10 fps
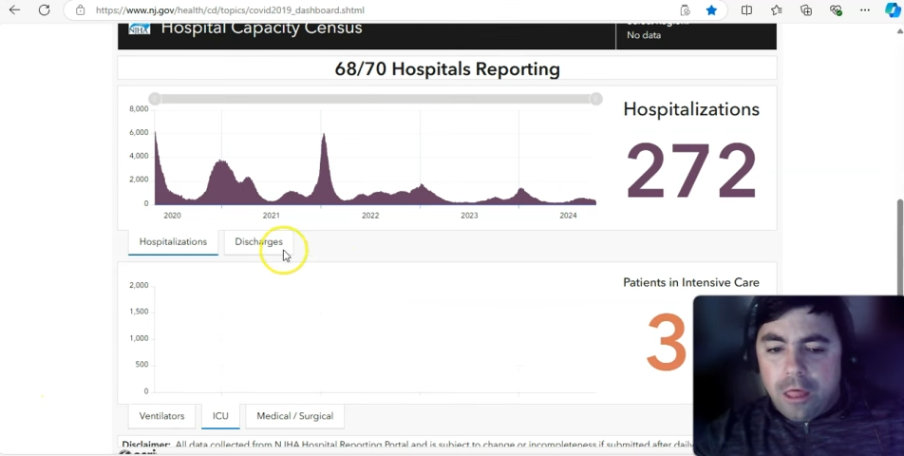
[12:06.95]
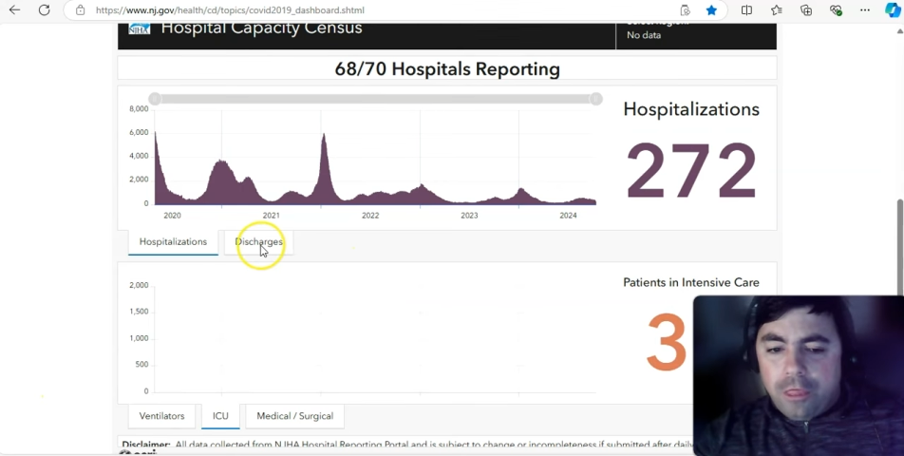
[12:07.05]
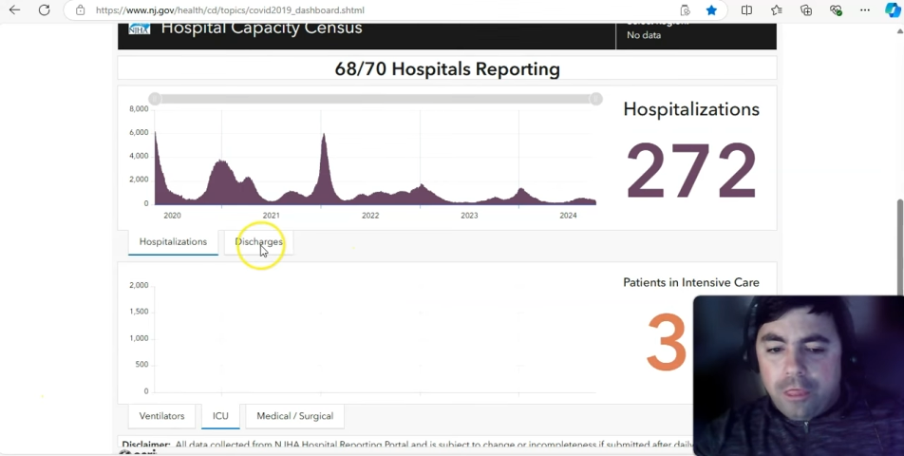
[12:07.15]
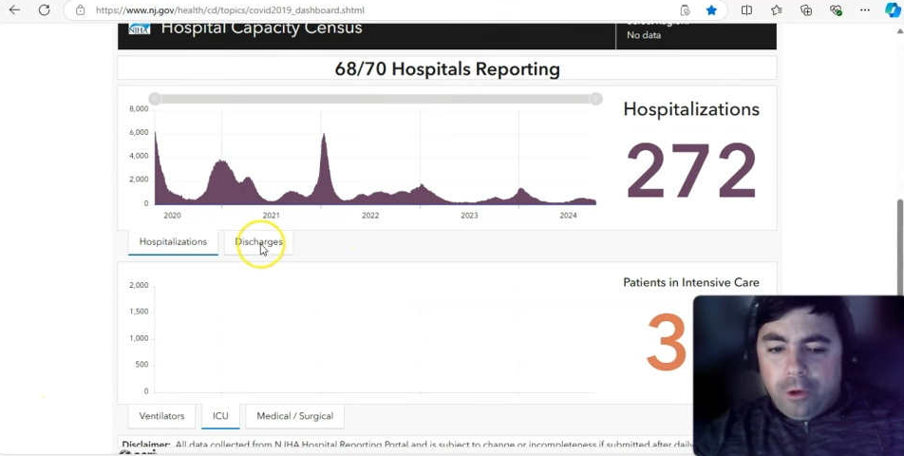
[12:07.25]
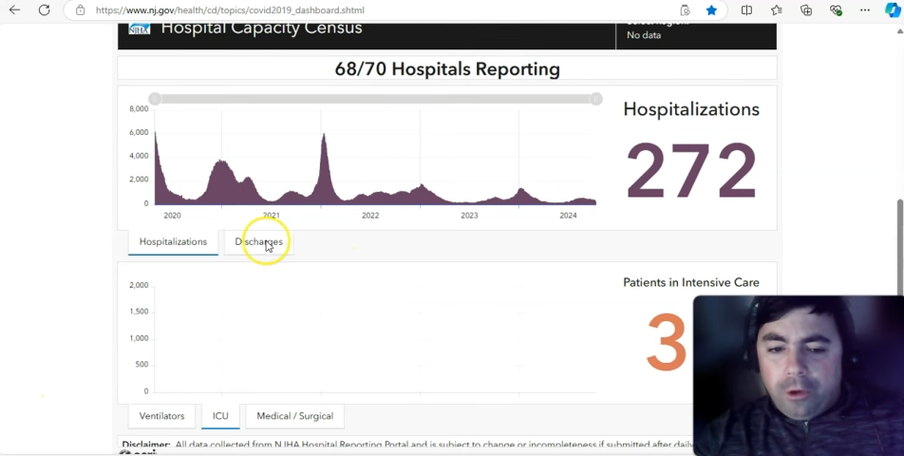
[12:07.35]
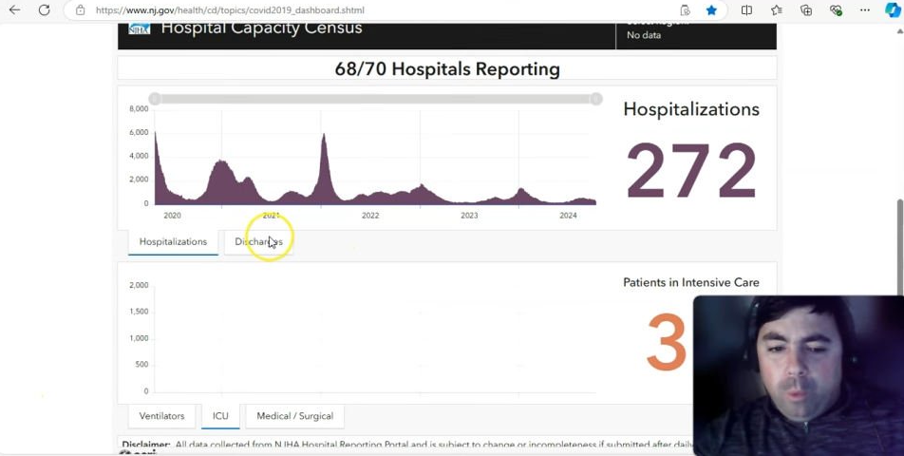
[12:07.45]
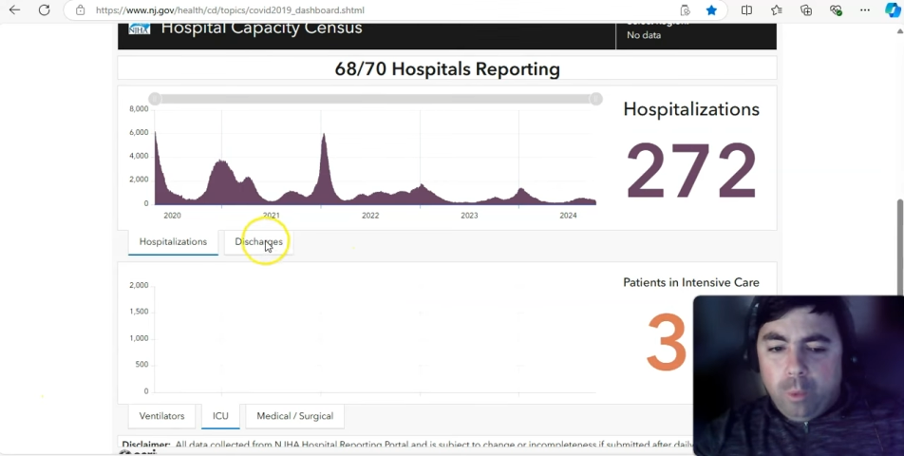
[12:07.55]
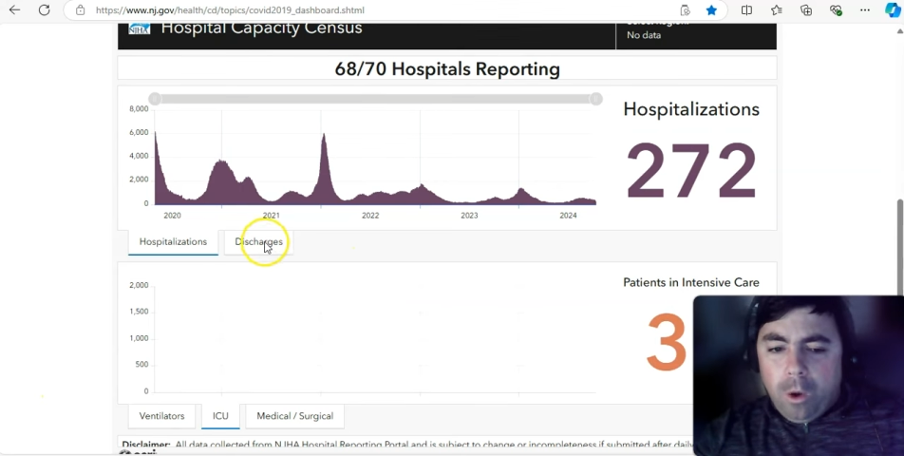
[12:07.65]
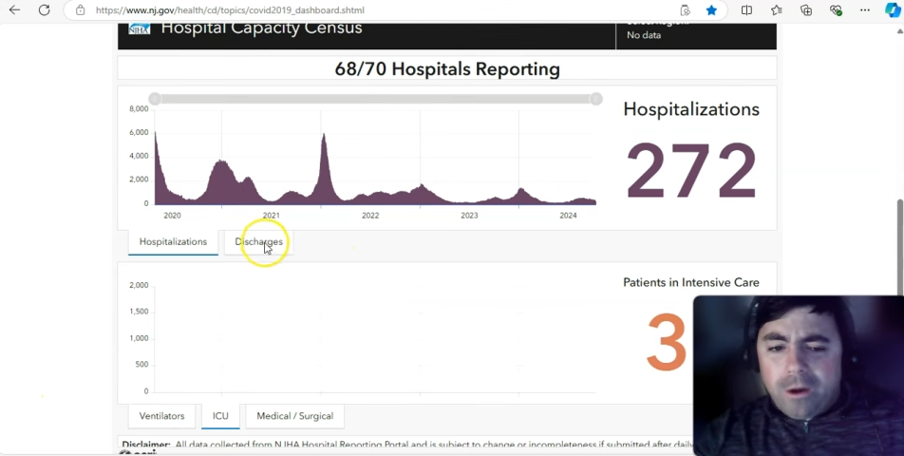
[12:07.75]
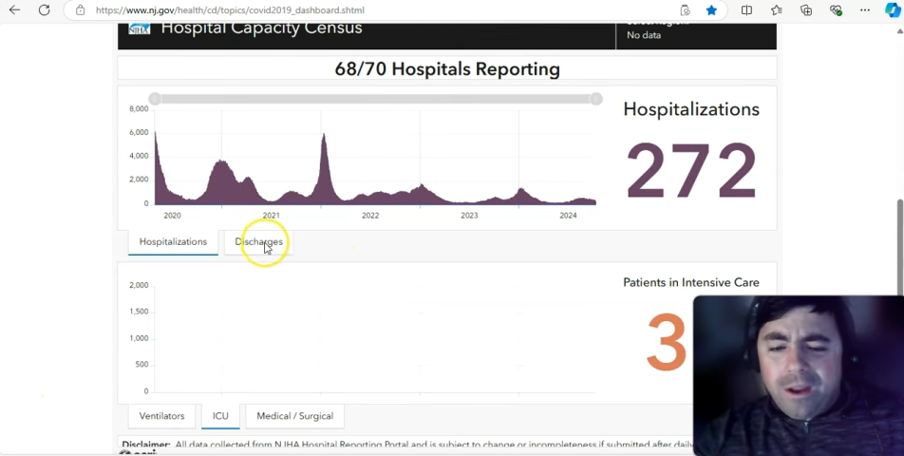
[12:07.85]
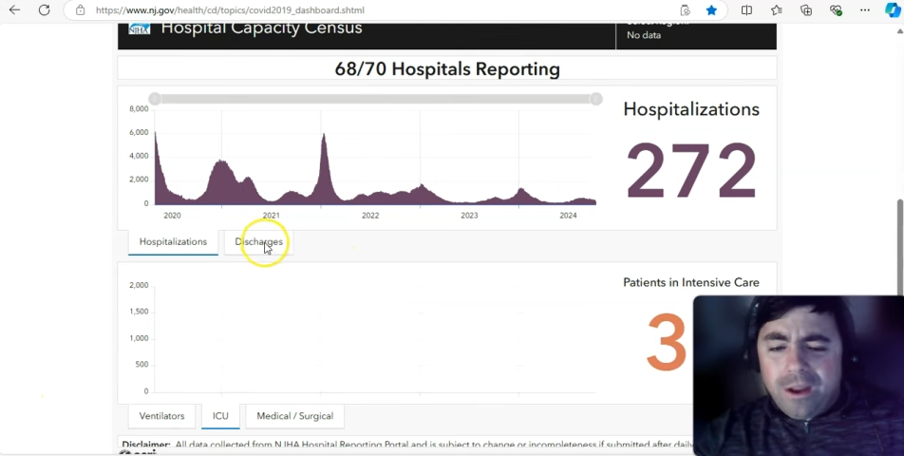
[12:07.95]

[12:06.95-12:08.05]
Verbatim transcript: thirty-one,